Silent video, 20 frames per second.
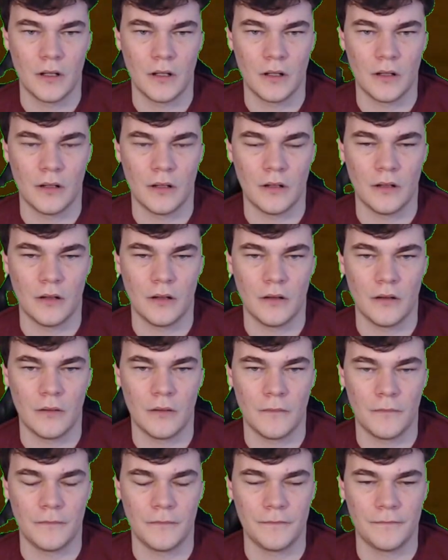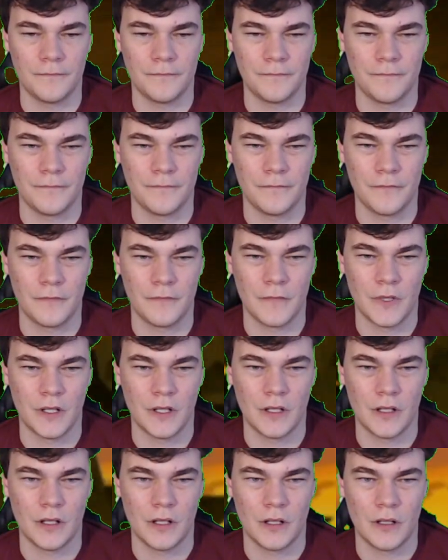Um,
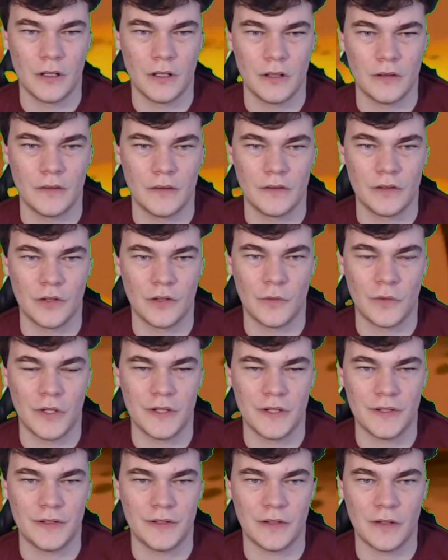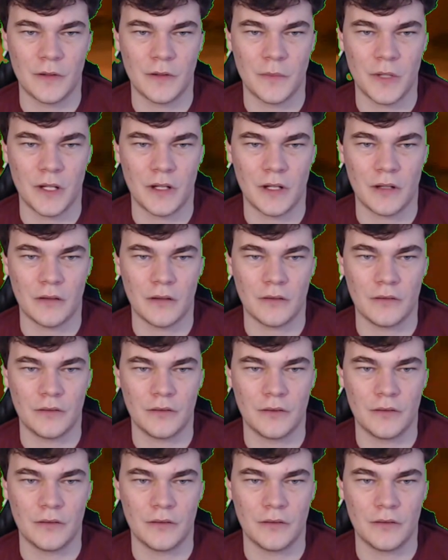so I wanted to talk about.